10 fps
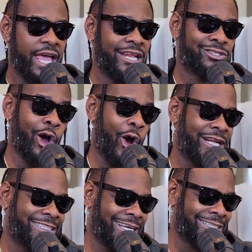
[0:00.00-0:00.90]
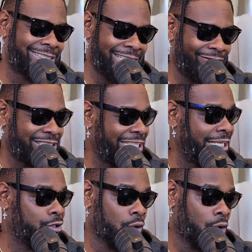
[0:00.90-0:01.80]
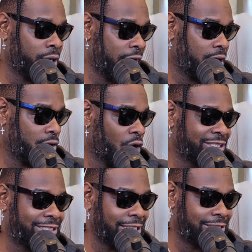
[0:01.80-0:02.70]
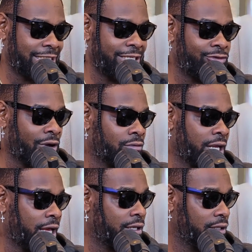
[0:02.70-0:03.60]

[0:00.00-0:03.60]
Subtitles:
And it's hard to tell a 17-year-old that or a 16-year-old that.